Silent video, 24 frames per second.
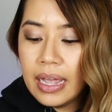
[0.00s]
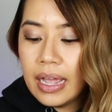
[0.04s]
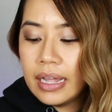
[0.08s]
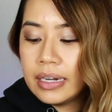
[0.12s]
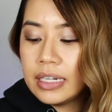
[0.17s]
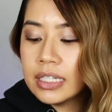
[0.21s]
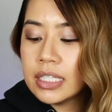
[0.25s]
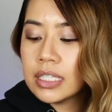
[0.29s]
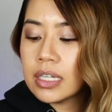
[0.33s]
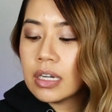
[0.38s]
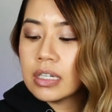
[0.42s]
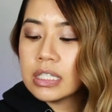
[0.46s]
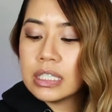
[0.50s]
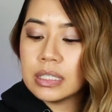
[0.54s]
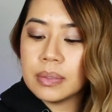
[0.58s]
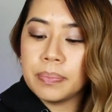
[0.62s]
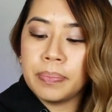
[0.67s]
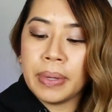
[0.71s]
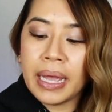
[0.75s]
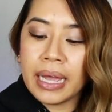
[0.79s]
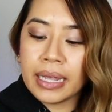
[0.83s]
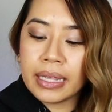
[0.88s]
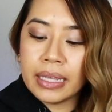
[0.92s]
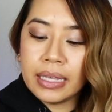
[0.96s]
And it starts
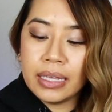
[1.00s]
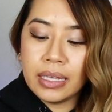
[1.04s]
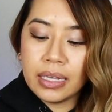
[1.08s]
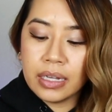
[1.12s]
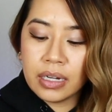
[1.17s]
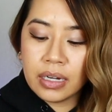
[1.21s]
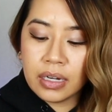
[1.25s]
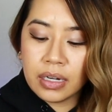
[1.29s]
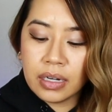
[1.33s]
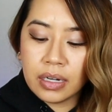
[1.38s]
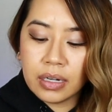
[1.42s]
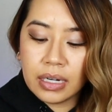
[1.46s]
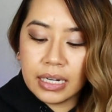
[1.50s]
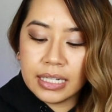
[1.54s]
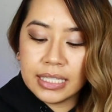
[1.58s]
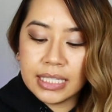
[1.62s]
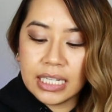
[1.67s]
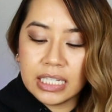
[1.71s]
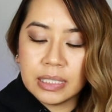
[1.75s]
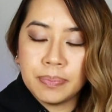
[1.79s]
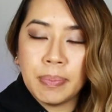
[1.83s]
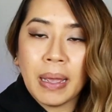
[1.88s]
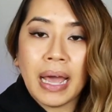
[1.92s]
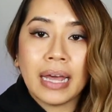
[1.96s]
back here, it
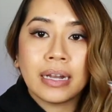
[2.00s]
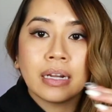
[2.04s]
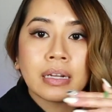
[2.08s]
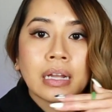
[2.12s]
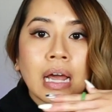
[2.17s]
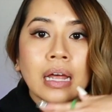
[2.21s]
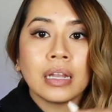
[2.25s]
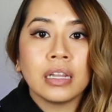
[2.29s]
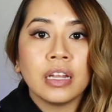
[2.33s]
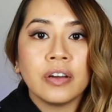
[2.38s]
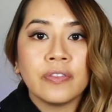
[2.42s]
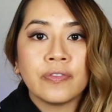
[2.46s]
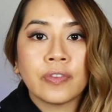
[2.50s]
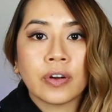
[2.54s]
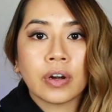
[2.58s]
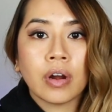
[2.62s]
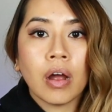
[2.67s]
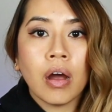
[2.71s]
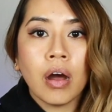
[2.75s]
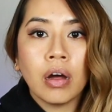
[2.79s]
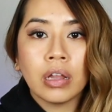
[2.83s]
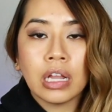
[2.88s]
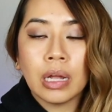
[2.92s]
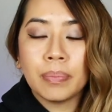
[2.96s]
says Patta got love for
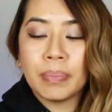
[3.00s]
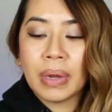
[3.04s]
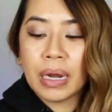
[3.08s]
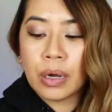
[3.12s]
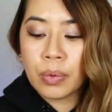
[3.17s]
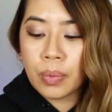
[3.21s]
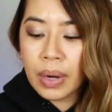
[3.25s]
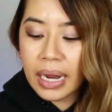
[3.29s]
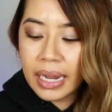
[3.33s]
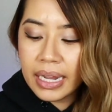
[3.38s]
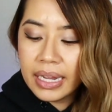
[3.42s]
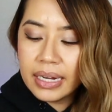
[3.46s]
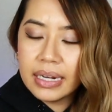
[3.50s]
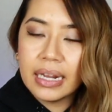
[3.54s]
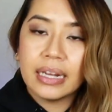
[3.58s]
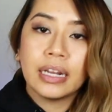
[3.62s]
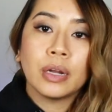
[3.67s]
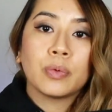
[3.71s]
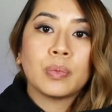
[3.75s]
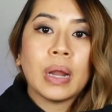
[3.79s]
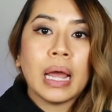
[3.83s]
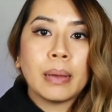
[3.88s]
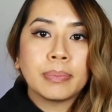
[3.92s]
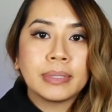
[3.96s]
all on my right, and
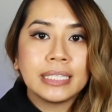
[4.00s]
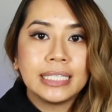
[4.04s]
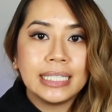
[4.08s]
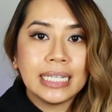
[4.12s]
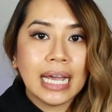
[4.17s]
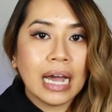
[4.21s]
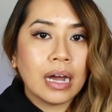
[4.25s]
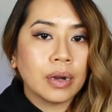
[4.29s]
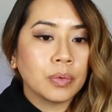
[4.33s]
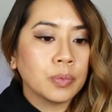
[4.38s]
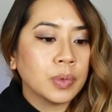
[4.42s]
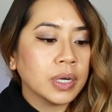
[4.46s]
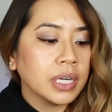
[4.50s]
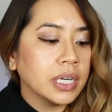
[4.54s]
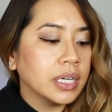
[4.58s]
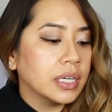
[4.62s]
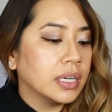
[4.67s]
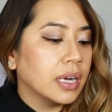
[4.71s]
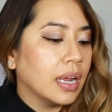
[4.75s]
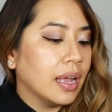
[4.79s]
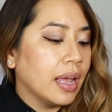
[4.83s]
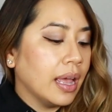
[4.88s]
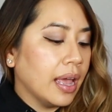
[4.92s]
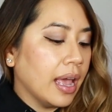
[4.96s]
it wraps
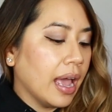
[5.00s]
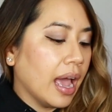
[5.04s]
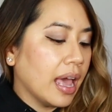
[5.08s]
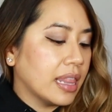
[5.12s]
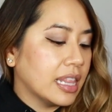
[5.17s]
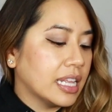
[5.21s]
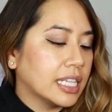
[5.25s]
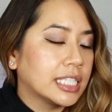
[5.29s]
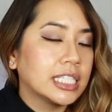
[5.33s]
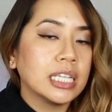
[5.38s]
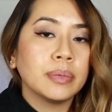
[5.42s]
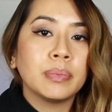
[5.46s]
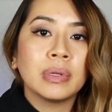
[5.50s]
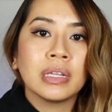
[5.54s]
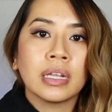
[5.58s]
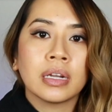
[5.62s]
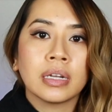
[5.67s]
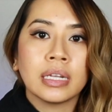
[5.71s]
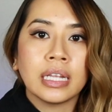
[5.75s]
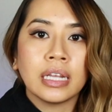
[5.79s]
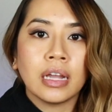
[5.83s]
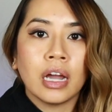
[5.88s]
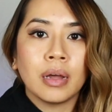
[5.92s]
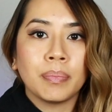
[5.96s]
downward. And then
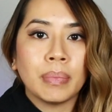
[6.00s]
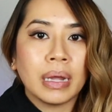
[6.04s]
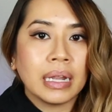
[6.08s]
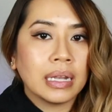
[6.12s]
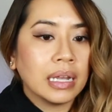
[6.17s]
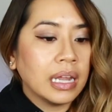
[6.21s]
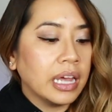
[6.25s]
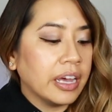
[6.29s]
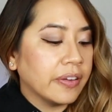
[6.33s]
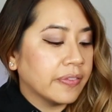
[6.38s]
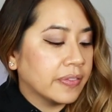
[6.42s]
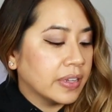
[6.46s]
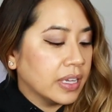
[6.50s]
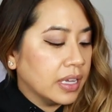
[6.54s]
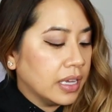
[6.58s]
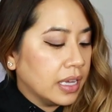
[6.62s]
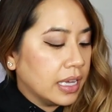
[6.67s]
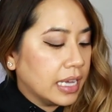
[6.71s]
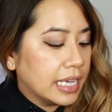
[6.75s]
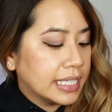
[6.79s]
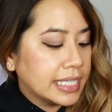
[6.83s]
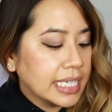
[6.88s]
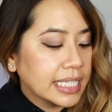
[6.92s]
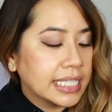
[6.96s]
similarly on my left,
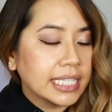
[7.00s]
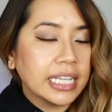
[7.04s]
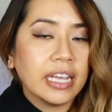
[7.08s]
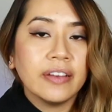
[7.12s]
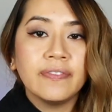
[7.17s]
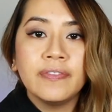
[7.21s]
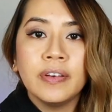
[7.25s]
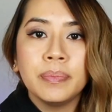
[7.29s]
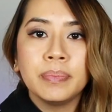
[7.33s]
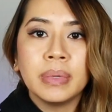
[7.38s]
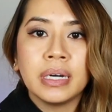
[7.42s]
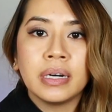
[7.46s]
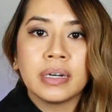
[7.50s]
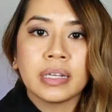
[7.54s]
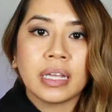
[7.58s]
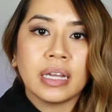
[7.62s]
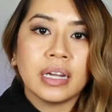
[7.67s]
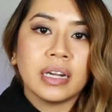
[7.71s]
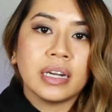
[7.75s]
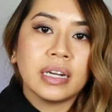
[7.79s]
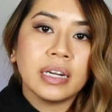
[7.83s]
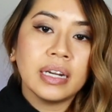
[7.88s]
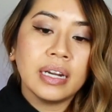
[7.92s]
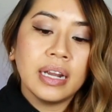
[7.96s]
it says get
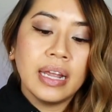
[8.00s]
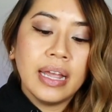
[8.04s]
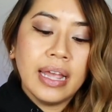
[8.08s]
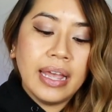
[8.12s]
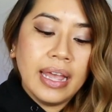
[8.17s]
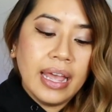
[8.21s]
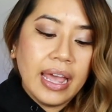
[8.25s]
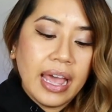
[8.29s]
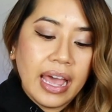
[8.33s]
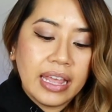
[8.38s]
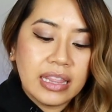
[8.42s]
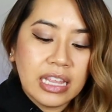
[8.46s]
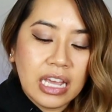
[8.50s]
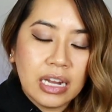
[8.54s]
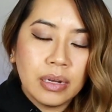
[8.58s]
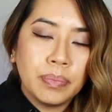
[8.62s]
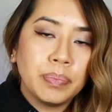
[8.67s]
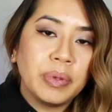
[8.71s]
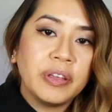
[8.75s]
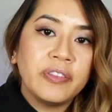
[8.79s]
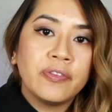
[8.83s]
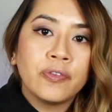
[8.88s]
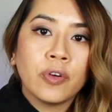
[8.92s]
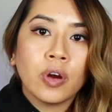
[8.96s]
familiar. And then
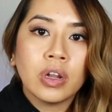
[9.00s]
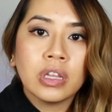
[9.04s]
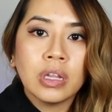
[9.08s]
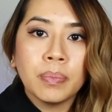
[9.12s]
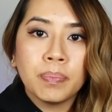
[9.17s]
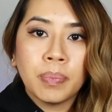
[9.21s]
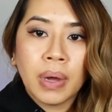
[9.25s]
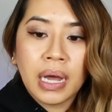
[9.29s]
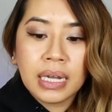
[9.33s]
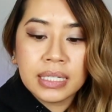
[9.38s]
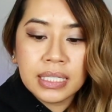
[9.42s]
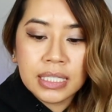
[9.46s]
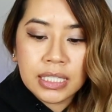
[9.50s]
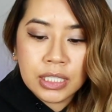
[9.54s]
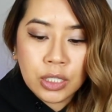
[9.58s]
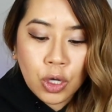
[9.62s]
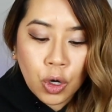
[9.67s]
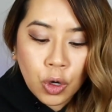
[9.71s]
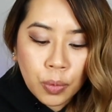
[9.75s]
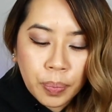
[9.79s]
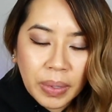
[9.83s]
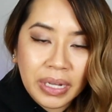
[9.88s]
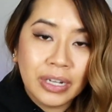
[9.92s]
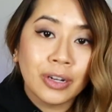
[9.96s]
before the box is
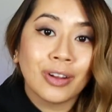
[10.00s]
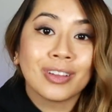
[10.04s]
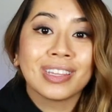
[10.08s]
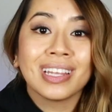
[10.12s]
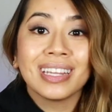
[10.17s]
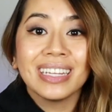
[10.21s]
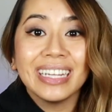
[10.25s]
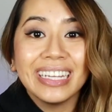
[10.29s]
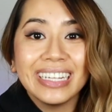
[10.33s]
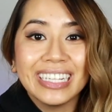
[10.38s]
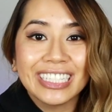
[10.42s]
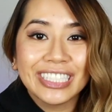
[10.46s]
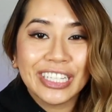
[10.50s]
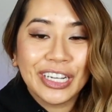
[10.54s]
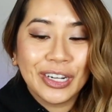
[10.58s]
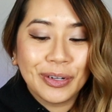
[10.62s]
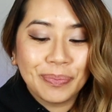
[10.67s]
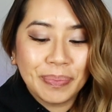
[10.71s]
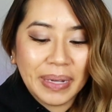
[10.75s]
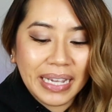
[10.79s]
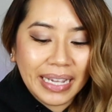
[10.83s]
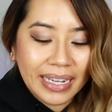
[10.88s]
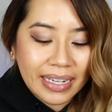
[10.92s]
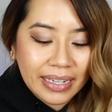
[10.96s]
open or the lid is
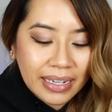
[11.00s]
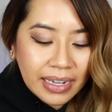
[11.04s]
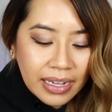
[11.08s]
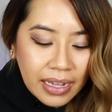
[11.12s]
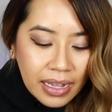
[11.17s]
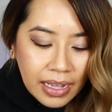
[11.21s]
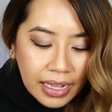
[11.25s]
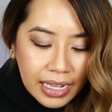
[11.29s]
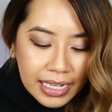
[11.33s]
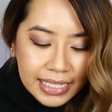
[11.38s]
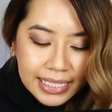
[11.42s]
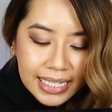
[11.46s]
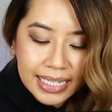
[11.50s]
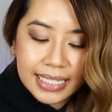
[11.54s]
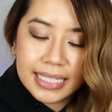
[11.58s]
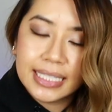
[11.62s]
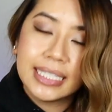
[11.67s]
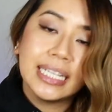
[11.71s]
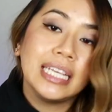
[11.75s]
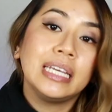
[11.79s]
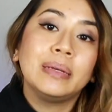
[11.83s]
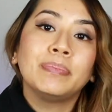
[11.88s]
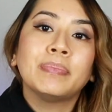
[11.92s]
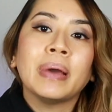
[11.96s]
open, it says
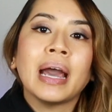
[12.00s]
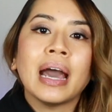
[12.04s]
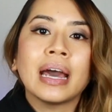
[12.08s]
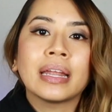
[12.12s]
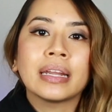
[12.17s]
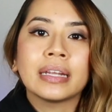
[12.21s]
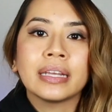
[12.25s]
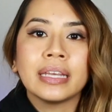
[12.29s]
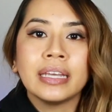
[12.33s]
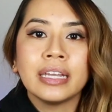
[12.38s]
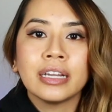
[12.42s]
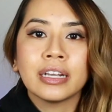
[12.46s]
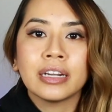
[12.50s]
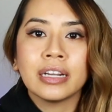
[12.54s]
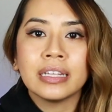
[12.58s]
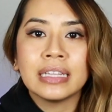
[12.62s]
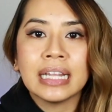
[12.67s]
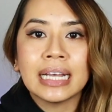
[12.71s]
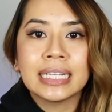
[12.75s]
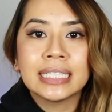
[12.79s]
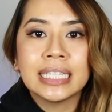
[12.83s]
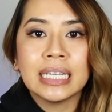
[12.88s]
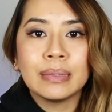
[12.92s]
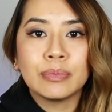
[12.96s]
Team Patta here in
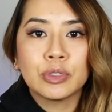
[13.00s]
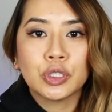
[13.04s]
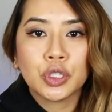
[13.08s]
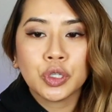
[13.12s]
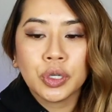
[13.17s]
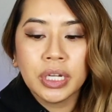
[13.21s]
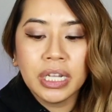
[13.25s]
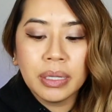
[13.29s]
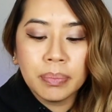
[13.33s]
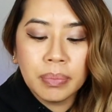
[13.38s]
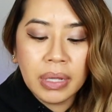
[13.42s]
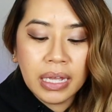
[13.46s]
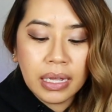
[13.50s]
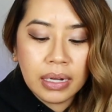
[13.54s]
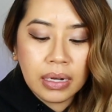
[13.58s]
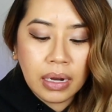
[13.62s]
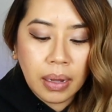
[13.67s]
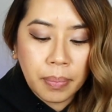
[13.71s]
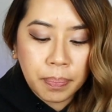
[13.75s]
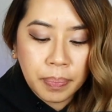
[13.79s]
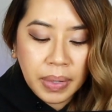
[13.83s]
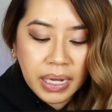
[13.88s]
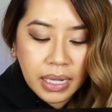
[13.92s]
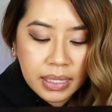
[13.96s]
that same treatment,
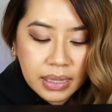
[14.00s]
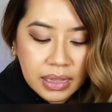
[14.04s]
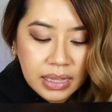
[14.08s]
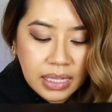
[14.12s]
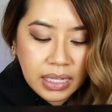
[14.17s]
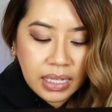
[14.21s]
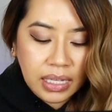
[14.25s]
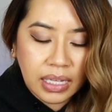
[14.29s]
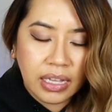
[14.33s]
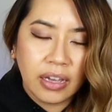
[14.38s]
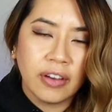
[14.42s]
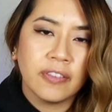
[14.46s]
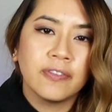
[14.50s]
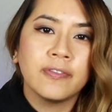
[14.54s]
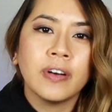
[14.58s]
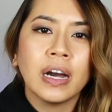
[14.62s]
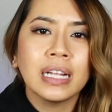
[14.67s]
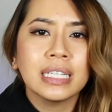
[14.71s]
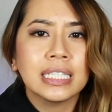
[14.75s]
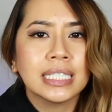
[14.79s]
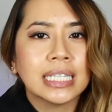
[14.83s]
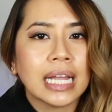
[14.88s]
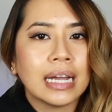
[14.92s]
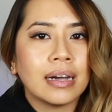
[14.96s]
but the
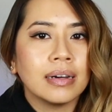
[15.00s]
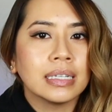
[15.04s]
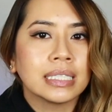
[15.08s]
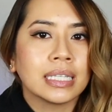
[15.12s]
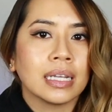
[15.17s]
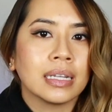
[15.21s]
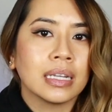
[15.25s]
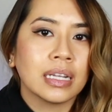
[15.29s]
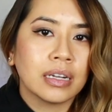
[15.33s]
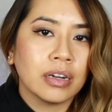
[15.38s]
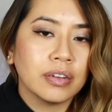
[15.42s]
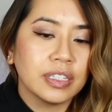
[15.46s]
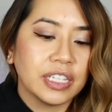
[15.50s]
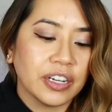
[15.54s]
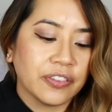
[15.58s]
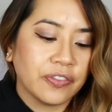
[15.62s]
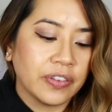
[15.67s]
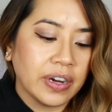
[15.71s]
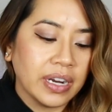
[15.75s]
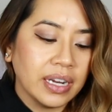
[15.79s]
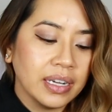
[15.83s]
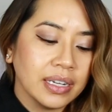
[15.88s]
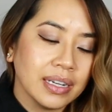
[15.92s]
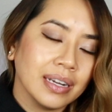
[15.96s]
font style is a little
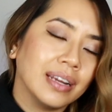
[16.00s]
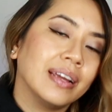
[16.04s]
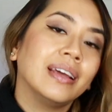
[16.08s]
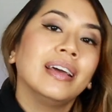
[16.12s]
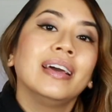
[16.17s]
different.